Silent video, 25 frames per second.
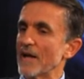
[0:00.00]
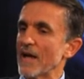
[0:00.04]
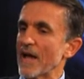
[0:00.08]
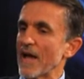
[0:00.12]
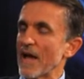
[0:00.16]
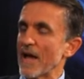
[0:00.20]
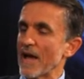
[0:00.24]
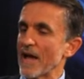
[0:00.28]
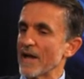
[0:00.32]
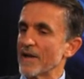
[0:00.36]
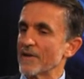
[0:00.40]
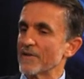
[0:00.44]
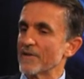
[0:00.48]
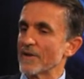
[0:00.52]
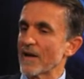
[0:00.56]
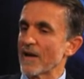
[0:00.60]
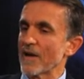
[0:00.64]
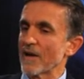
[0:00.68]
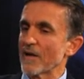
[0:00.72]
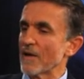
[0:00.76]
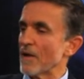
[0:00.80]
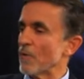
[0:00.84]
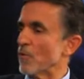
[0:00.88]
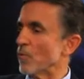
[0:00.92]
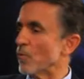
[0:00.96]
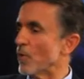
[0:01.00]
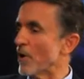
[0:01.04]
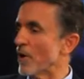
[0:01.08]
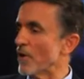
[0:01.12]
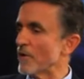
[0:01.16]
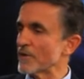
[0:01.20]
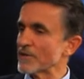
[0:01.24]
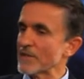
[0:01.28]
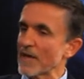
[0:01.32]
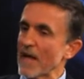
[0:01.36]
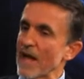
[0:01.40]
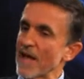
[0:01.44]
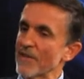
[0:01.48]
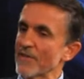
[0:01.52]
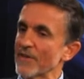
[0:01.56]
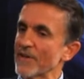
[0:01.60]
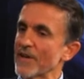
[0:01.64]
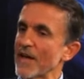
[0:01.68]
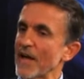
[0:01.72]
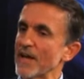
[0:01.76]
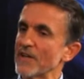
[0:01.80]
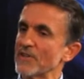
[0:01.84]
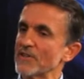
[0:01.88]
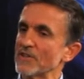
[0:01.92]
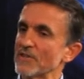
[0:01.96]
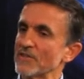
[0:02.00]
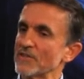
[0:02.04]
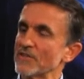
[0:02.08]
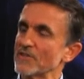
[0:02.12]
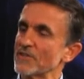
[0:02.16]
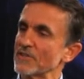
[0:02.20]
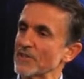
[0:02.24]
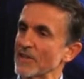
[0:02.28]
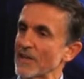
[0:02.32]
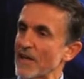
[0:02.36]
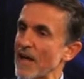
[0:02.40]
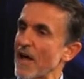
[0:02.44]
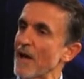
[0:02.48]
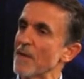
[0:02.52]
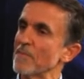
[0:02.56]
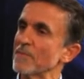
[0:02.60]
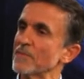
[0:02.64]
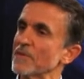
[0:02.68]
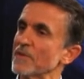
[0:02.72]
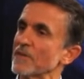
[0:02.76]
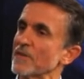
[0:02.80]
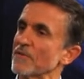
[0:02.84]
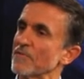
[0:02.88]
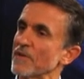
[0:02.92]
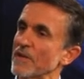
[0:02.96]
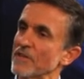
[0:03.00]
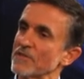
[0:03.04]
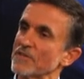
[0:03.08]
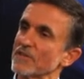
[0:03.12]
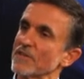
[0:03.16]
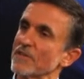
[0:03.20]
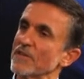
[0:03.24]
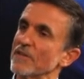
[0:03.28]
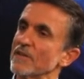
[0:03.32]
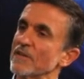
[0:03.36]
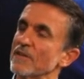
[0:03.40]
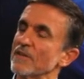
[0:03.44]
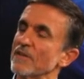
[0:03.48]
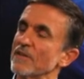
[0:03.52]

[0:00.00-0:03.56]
and whereas other nations succumbed and eventually